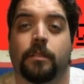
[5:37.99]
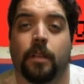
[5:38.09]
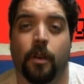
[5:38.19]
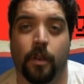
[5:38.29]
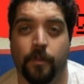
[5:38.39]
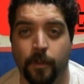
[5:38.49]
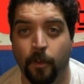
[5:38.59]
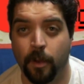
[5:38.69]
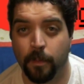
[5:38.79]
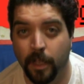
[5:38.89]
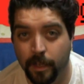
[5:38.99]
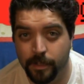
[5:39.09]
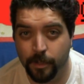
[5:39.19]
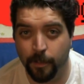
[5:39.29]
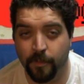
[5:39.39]
So if you want to play
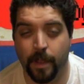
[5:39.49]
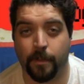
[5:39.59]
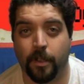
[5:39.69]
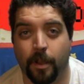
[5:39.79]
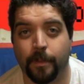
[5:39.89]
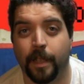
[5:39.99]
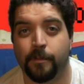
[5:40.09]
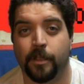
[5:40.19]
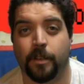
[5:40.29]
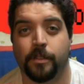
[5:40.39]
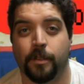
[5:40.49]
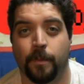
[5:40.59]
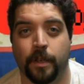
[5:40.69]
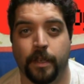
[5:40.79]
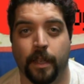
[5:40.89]
Super Famicom games on a
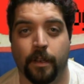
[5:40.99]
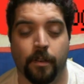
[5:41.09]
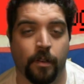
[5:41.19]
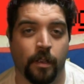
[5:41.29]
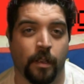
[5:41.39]
Super Nintendo,